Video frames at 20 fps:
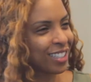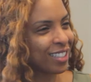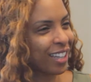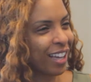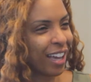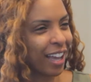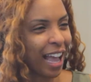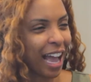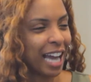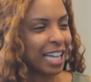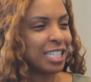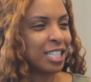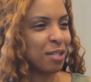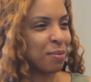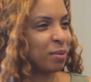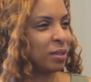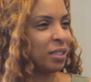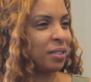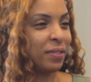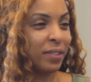Like, I
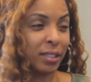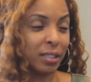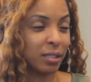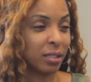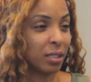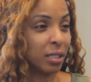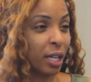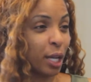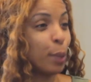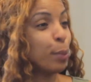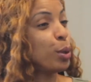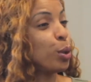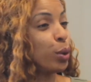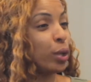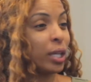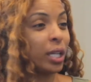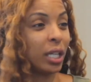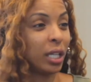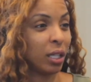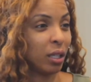just believe in
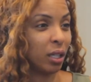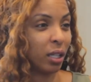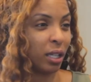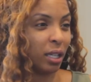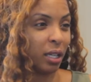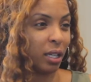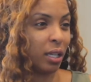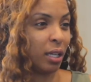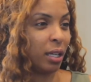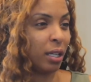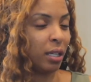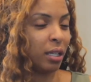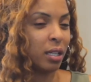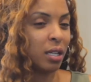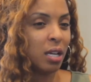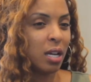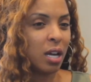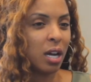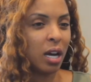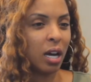community. And
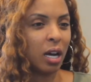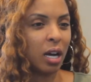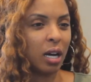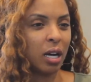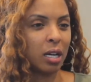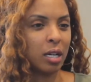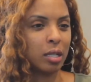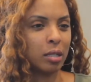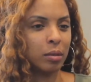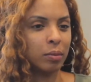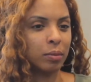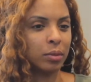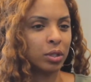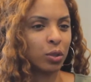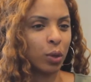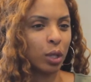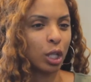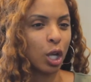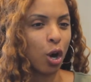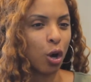
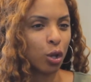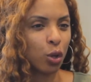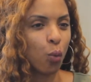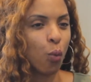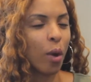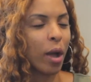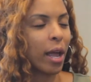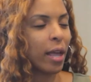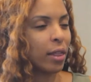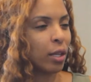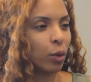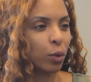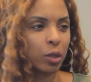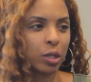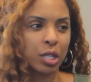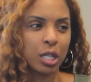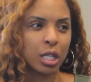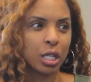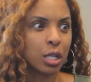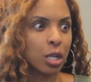so along the way, there were
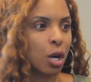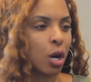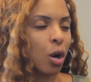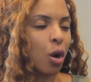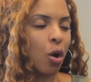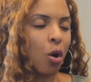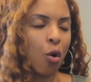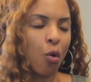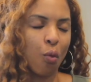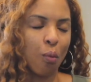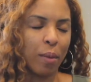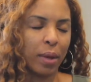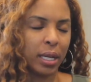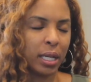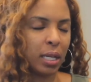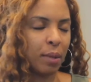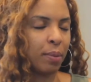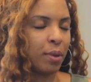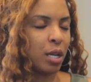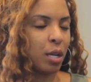so
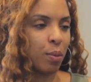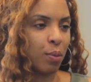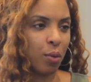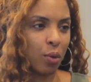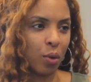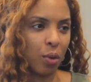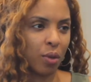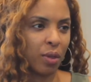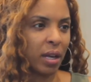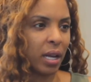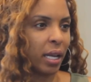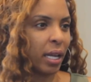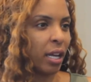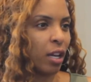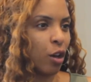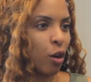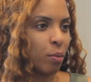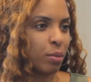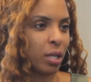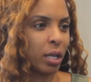many people that
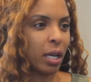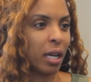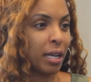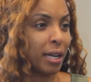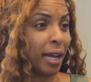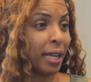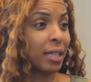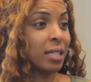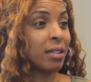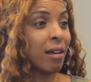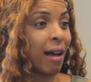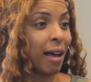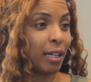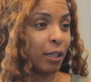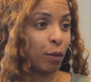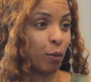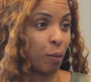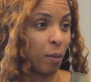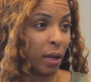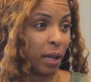helped to connect the
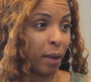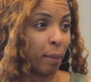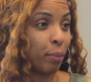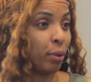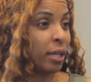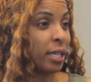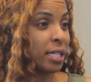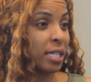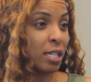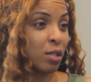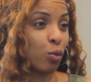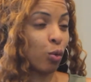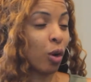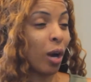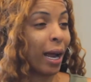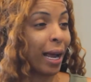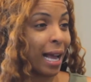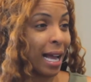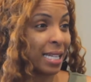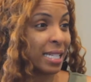dots for me in places where
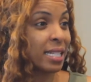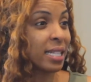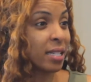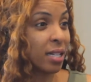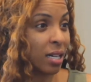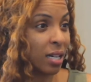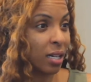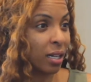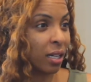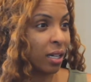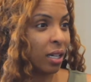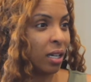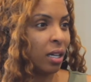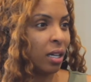I got stuck.